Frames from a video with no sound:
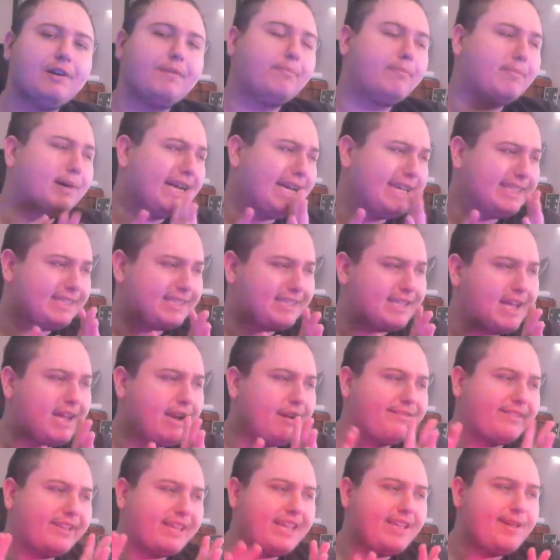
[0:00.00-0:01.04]
mindset
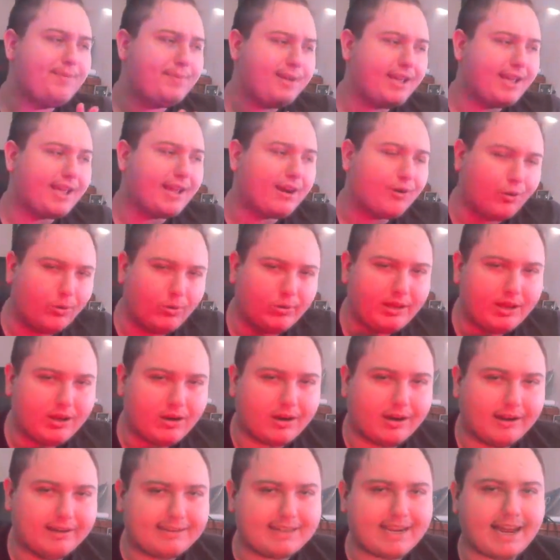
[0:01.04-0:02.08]
of keeping and holding
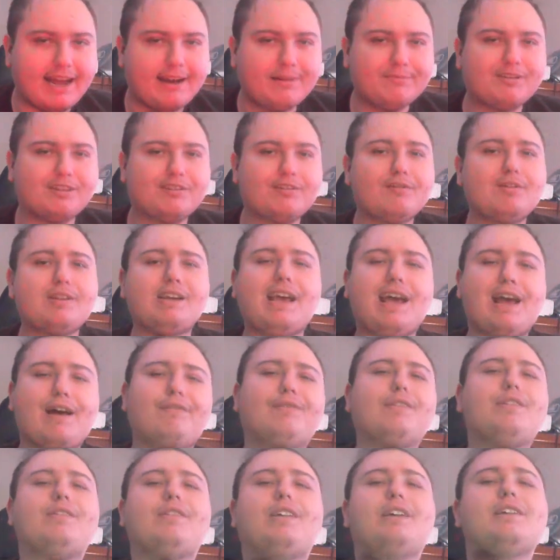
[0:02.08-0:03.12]
on to absolutely
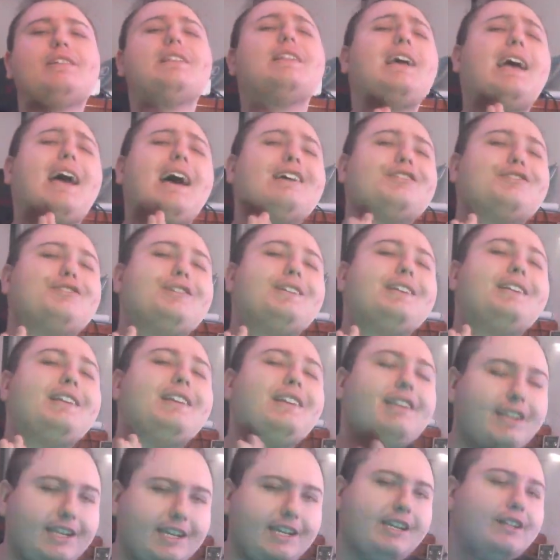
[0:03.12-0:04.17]
everything, and they actually
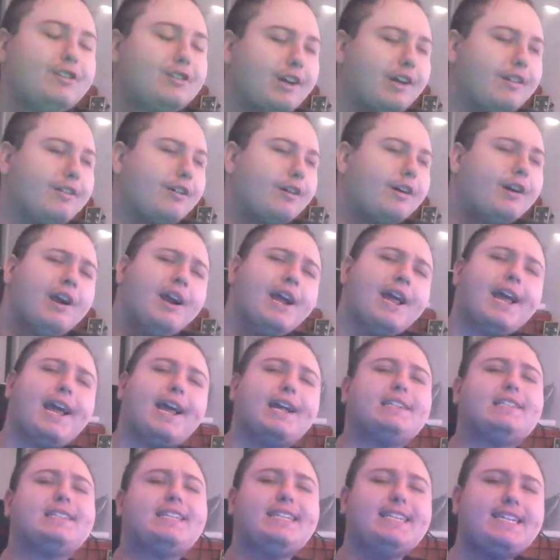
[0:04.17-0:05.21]
need each other.
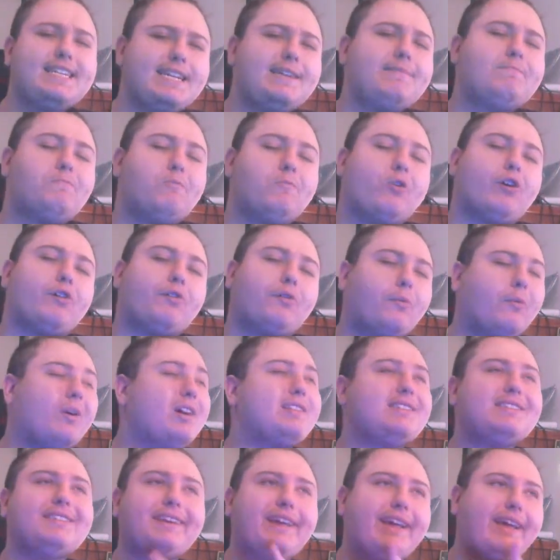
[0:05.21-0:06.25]
It's teamwork,
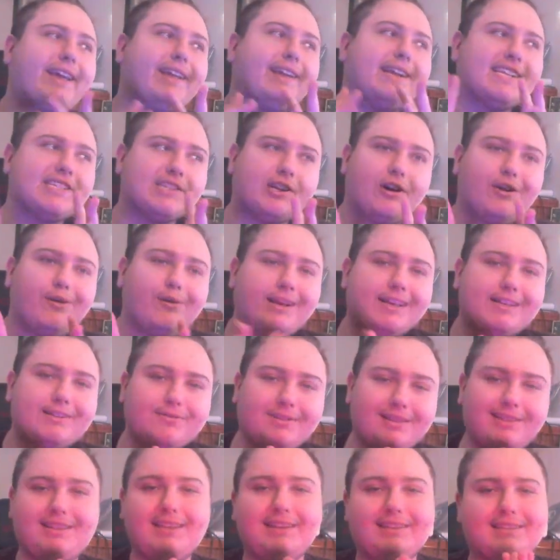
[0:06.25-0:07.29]
once again, as always
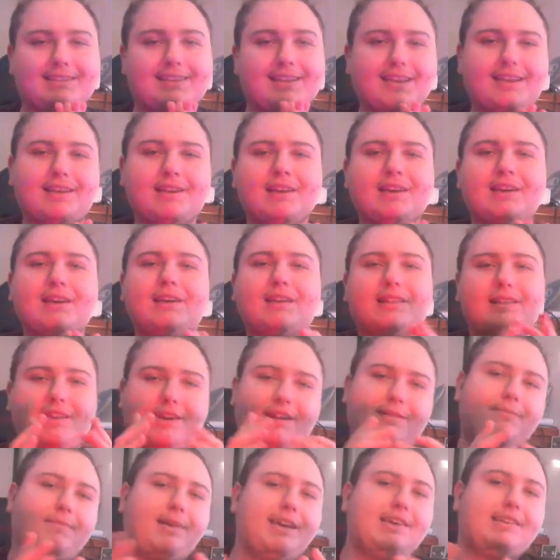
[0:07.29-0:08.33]
with Disney,
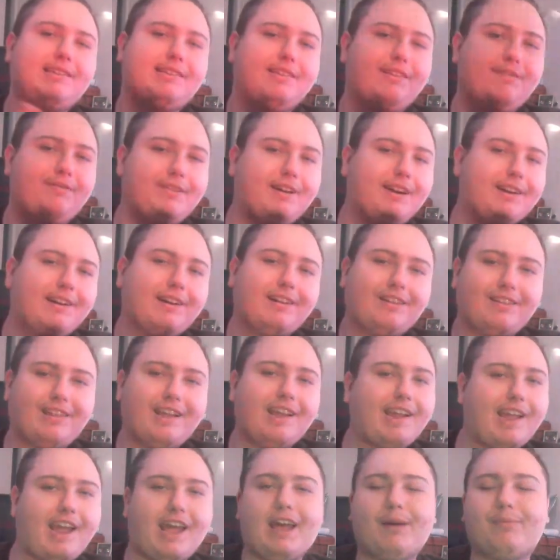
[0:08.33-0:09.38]
that makes the fucking
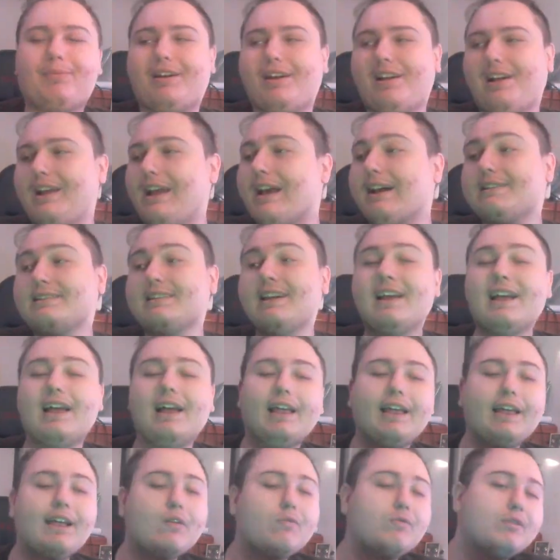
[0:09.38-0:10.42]
thing happen, I guess.
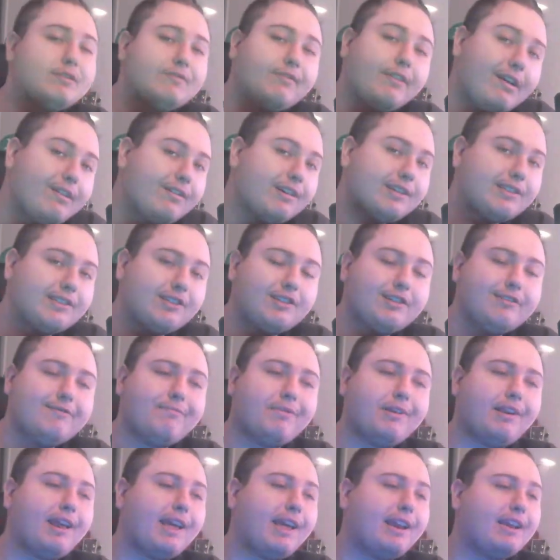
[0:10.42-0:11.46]
It was very
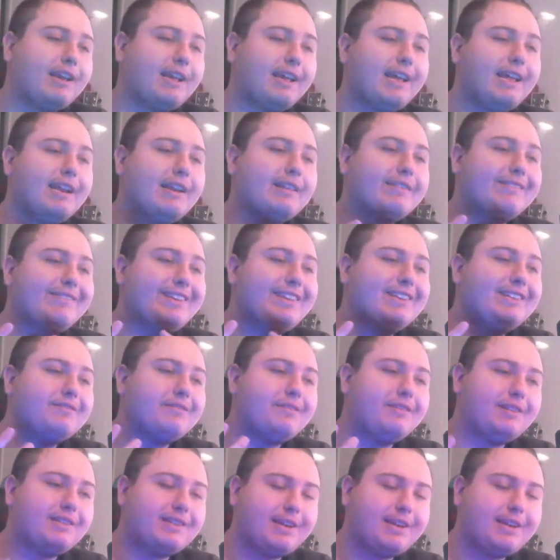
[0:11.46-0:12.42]
stupid, and again, these are the